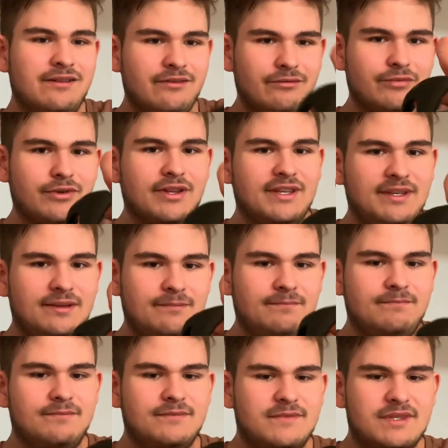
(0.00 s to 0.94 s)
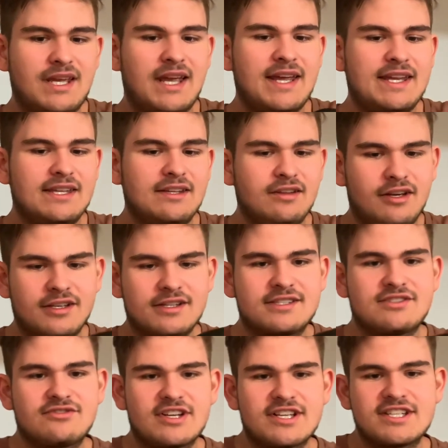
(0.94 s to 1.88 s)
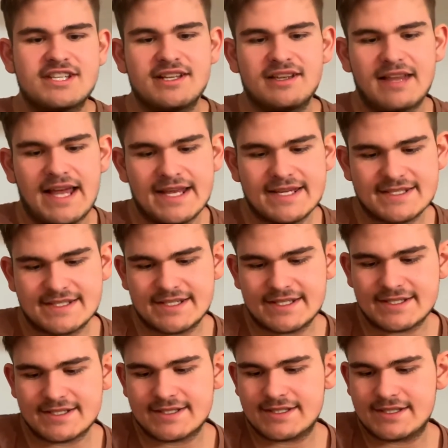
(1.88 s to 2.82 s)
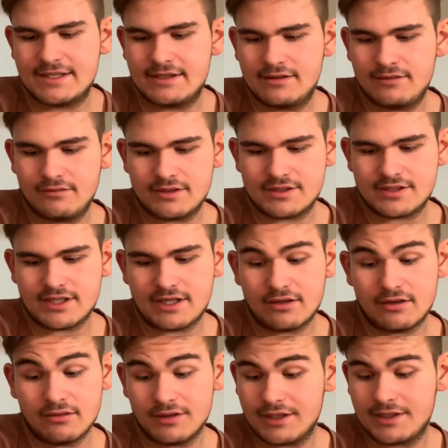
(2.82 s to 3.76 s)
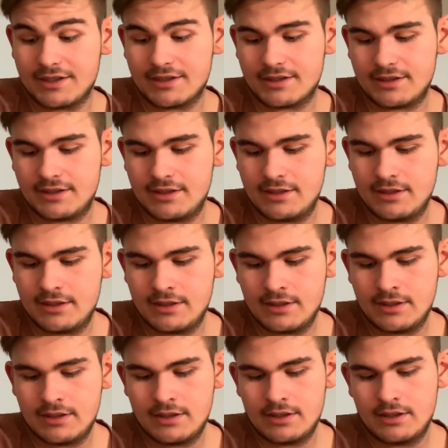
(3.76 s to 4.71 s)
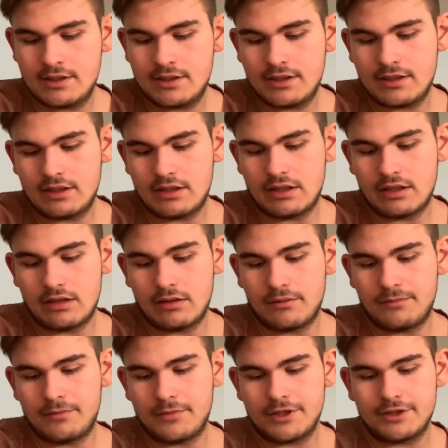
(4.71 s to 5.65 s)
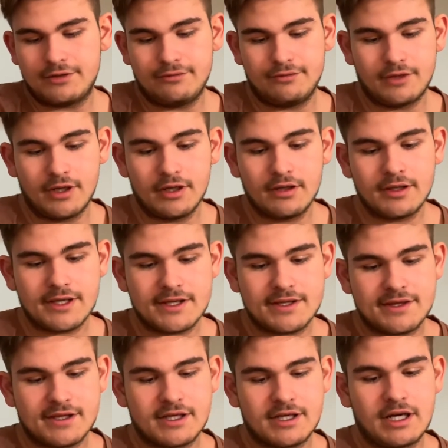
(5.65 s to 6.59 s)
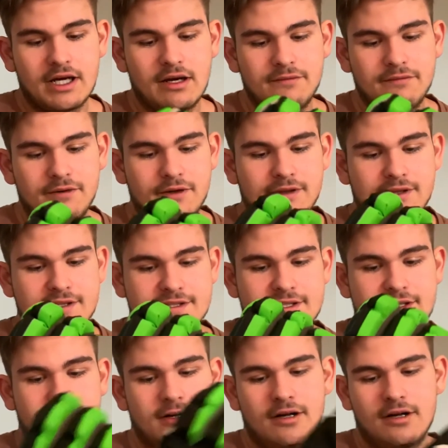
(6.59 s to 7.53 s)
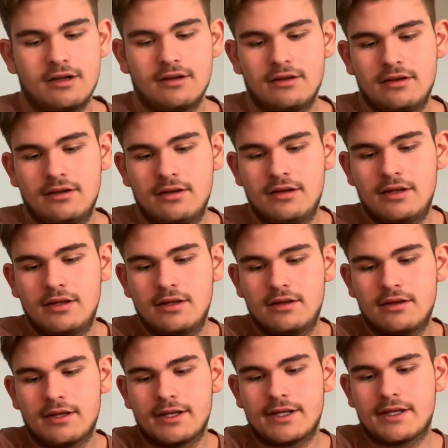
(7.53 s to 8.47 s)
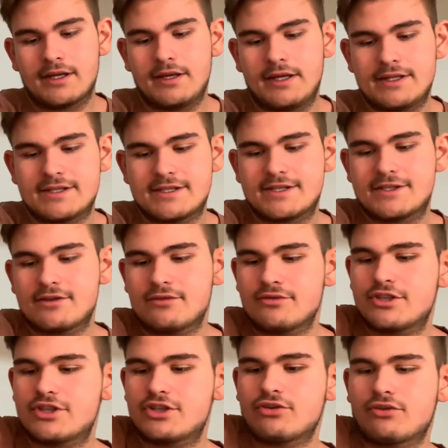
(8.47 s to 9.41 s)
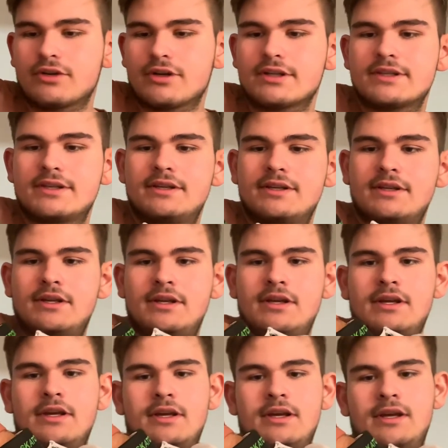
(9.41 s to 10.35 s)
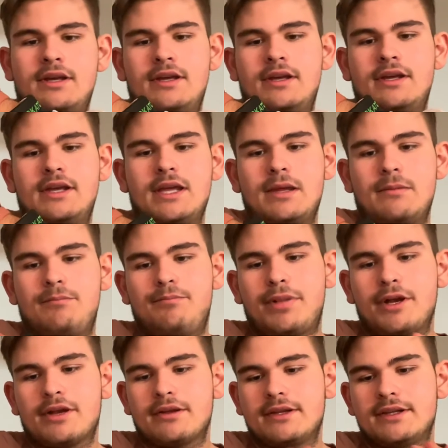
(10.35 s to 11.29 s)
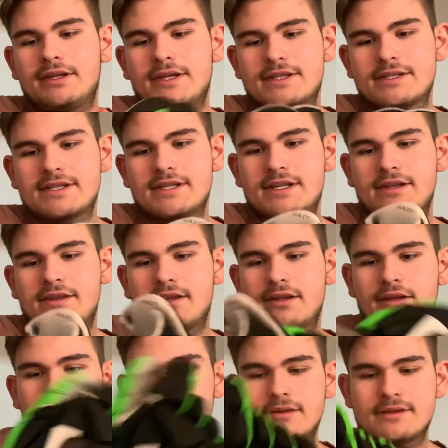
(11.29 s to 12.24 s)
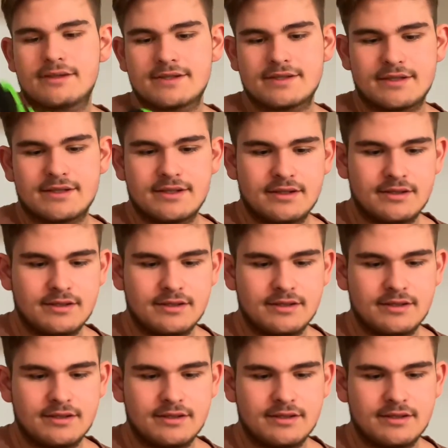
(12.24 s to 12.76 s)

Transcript: really tight, not stretchy elastics, which I don't like. Do not like the cuff on this at all. Like, it's so short. It barely does anything. It's